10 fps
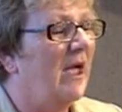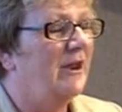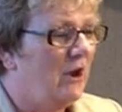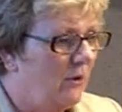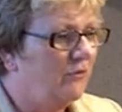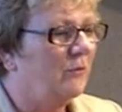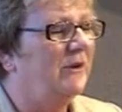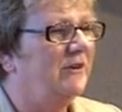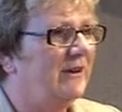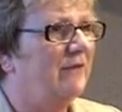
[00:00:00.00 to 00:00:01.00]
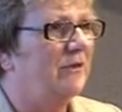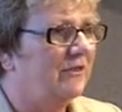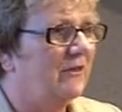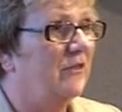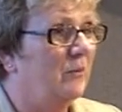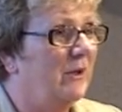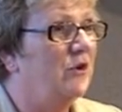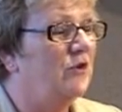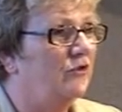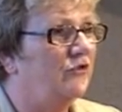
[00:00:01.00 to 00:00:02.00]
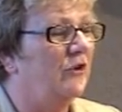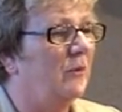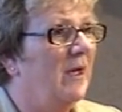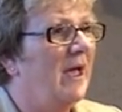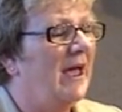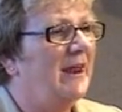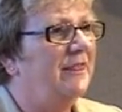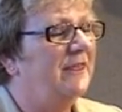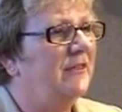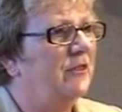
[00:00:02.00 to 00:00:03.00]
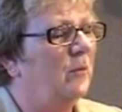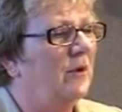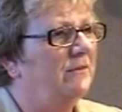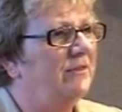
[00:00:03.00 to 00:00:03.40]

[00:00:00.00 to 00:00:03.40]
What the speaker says: I know that we did everything that we could do. And I think that one